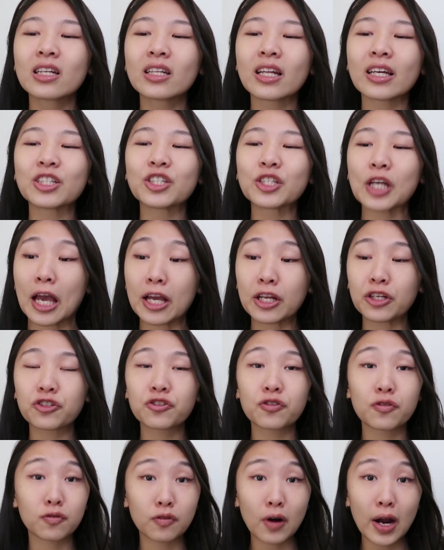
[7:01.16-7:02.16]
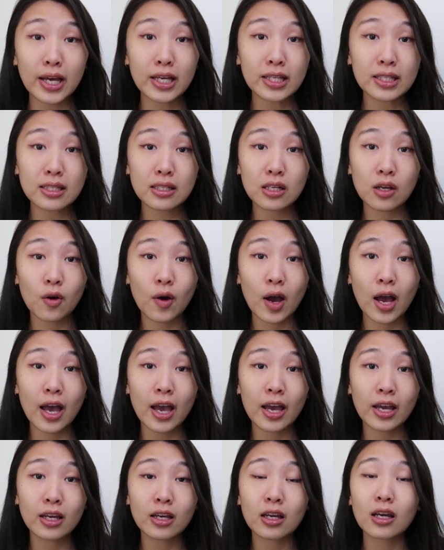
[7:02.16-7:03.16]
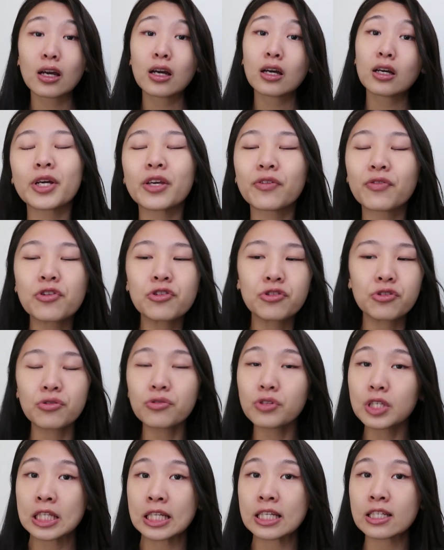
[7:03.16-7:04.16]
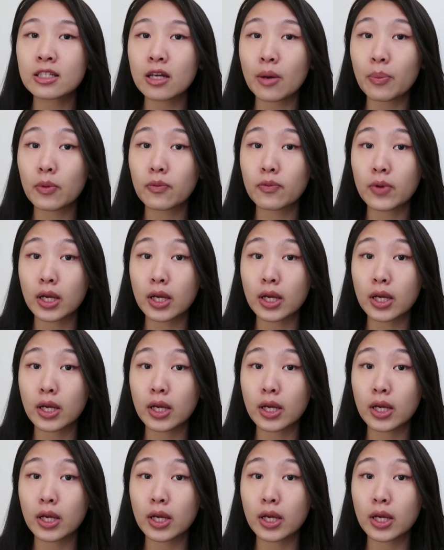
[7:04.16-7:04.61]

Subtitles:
like change your race in a way, but if you use these type of